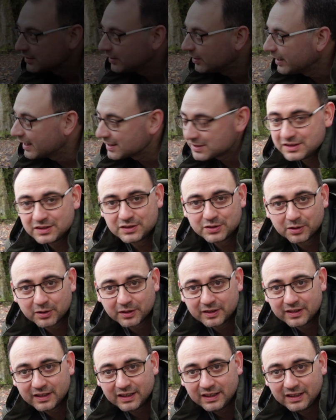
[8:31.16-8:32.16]
So I actually
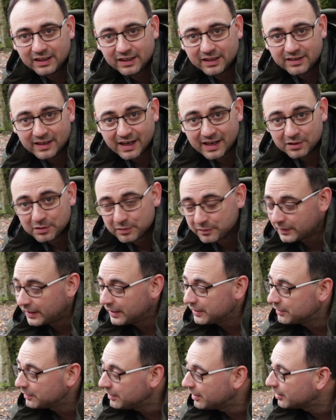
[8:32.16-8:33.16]
took the angle
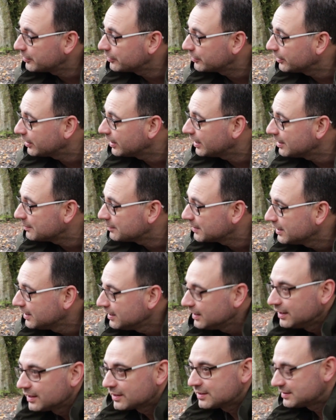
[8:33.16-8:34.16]
finder off,
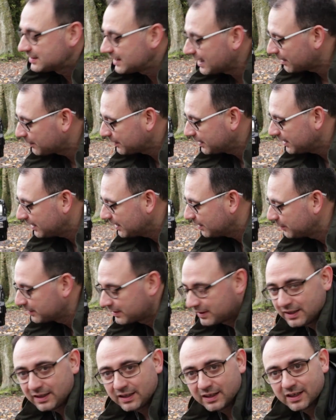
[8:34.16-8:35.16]
because down here
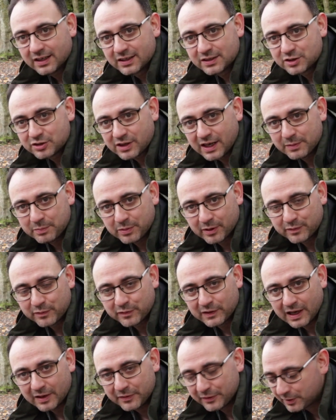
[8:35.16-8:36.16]
with the tripod
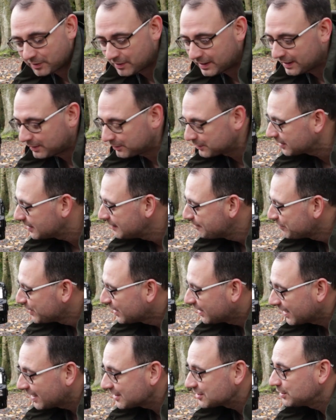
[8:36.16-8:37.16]
flat on the ground,
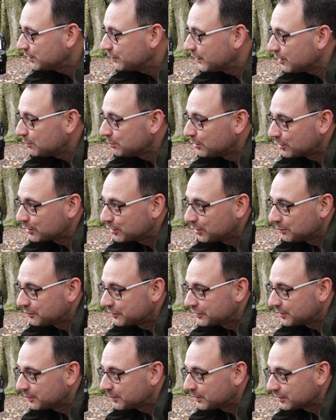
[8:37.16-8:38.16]
I actually felt more
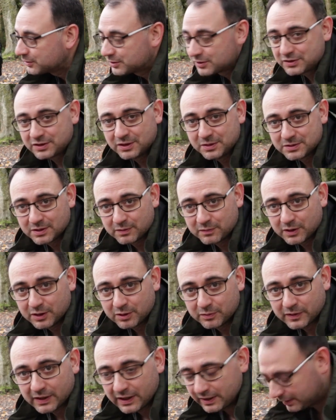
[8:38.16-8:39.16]
comfortable just use the
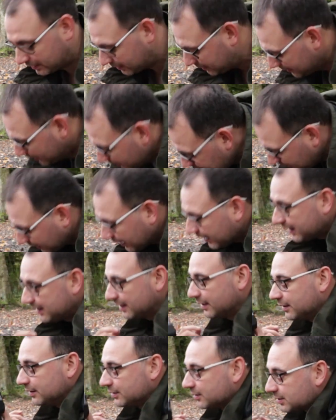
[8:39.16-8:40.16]
viewfinder and
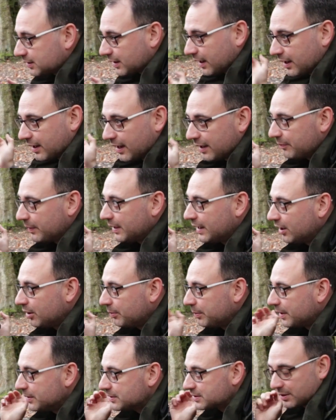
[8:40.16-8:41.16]
just kind of have my
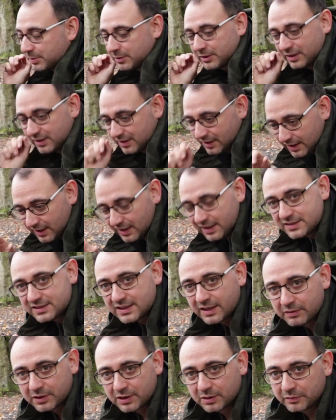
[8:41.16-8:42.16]
elbows, but it's
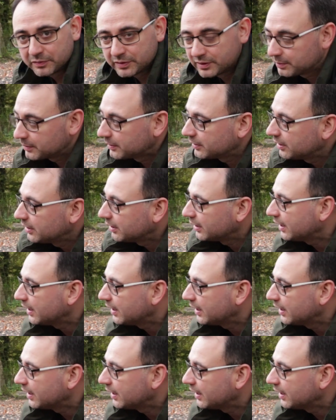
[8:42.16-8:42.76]
never comfortable.